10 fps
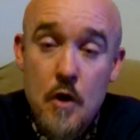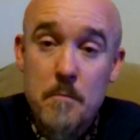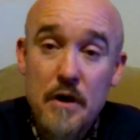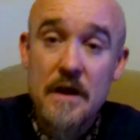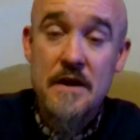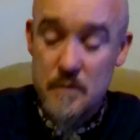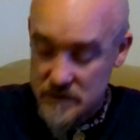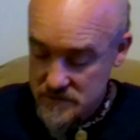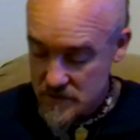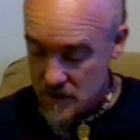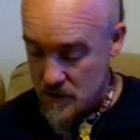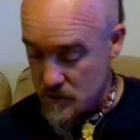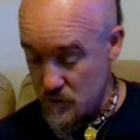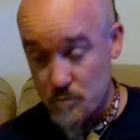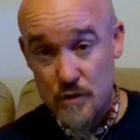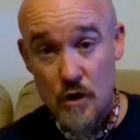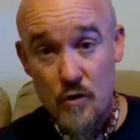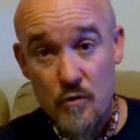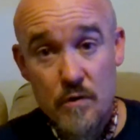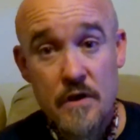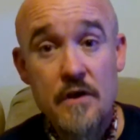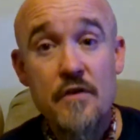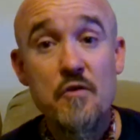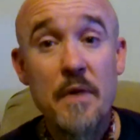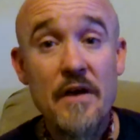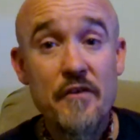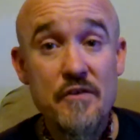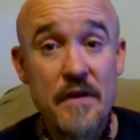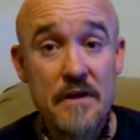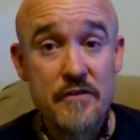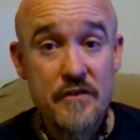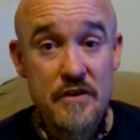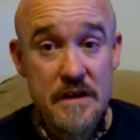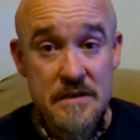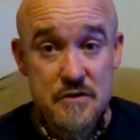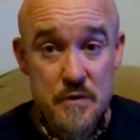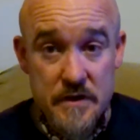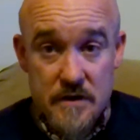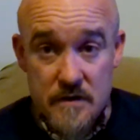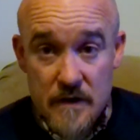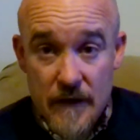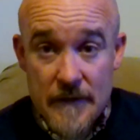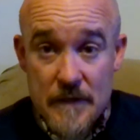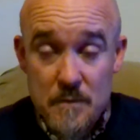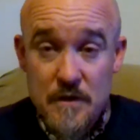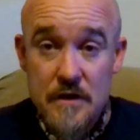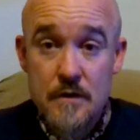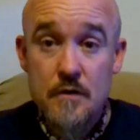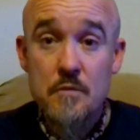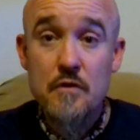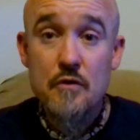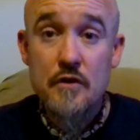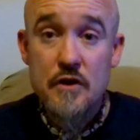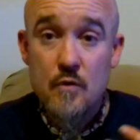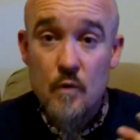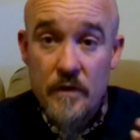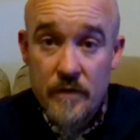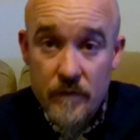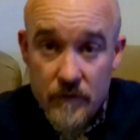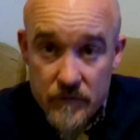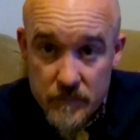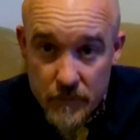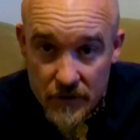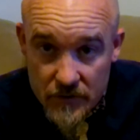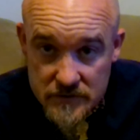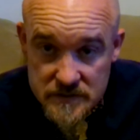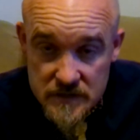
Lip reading: But anyways, you blow the positive energy into here and then begin communing with the spirit.